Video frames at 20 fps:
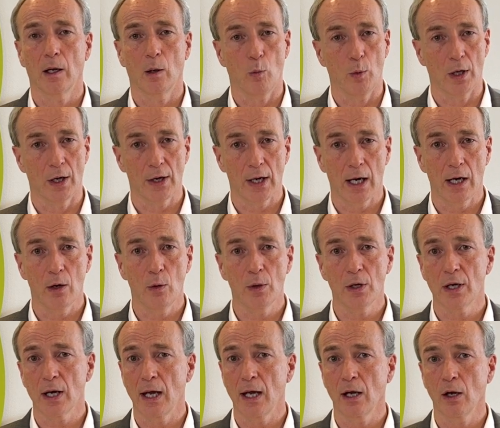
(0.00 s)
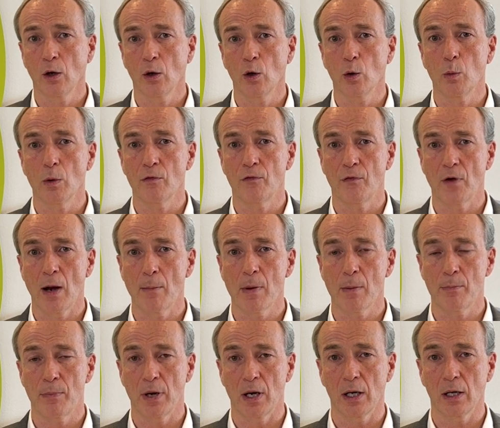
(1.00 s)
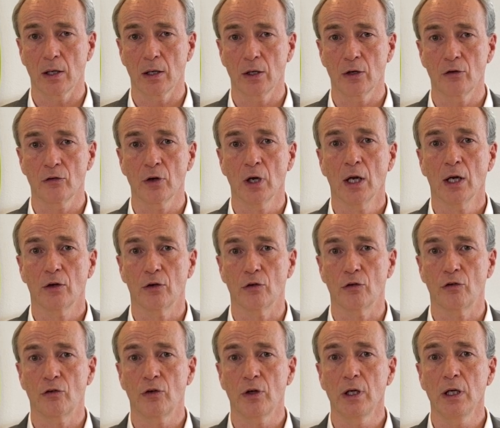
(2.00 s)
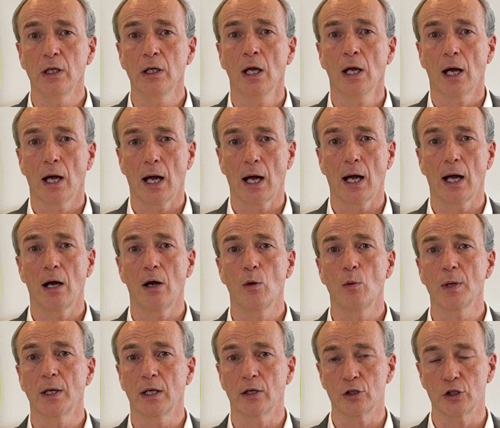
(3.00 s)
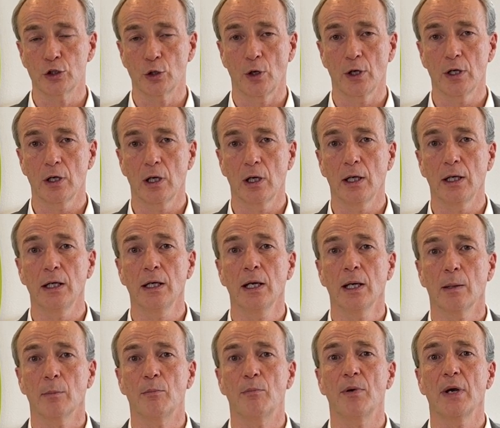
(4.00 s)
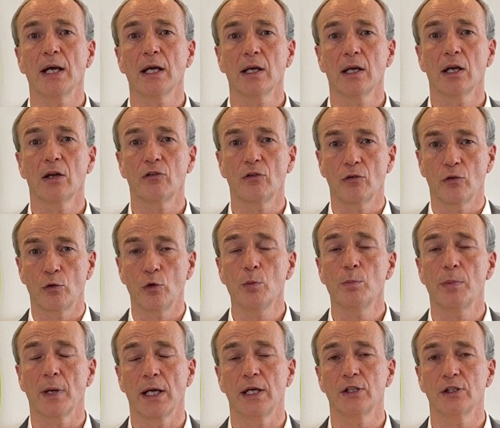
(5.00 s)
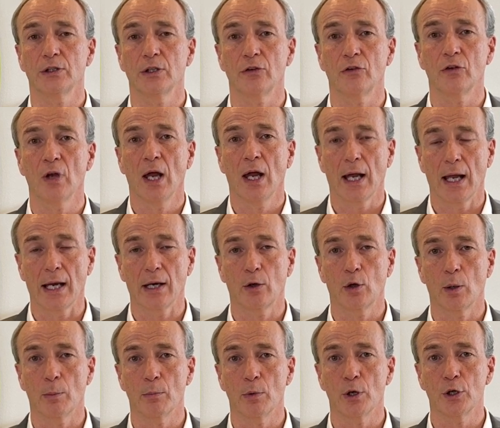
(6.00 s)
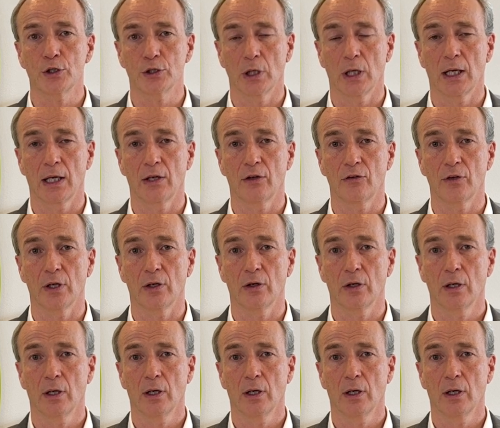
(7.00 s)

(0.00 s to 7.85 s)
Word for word: We are now in dialogue with pharma partners to see how we can jointly bring this to patients and commercialize it.